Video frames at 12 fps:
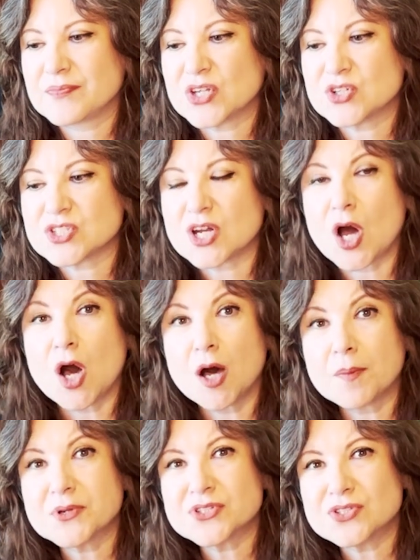there's an
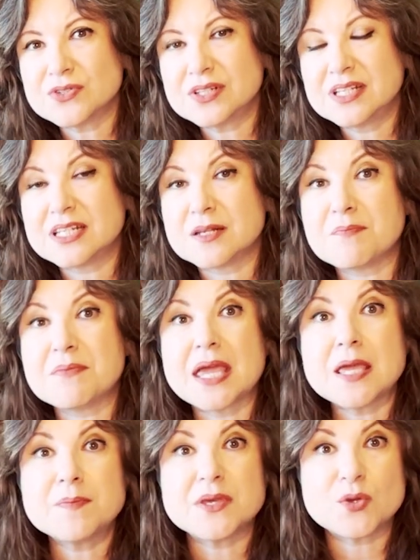opportunity to
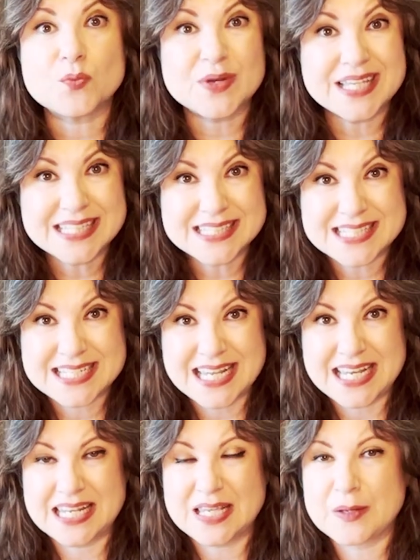maybe
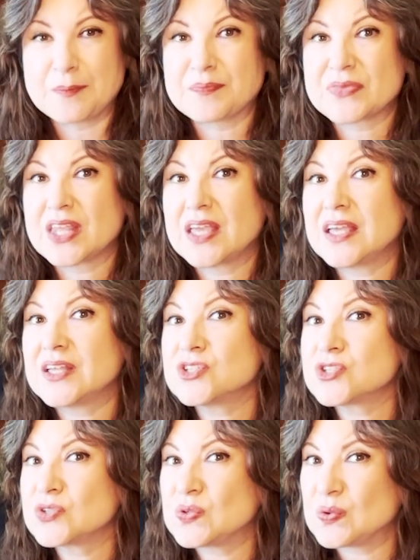reinstate him
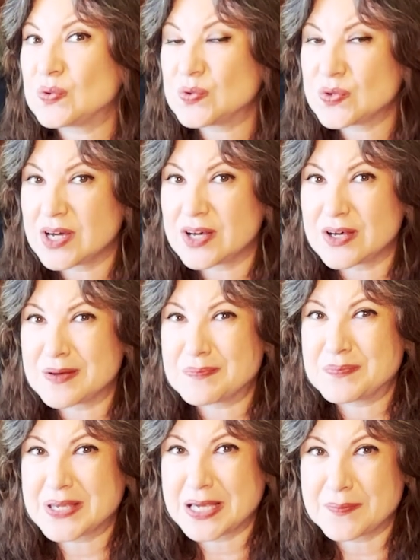into
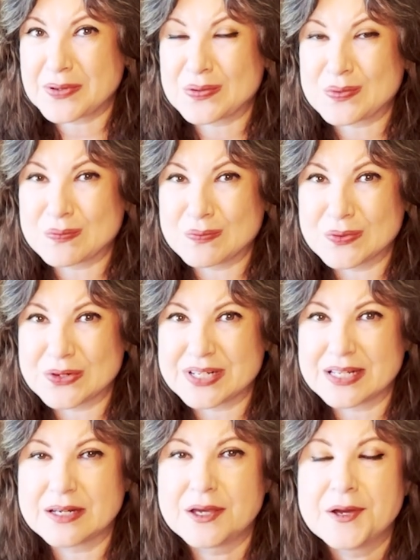becoming the
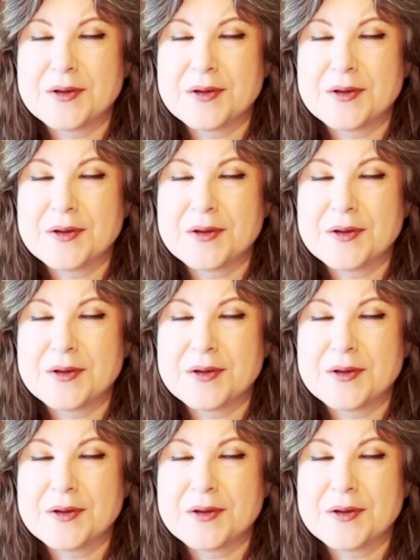warden,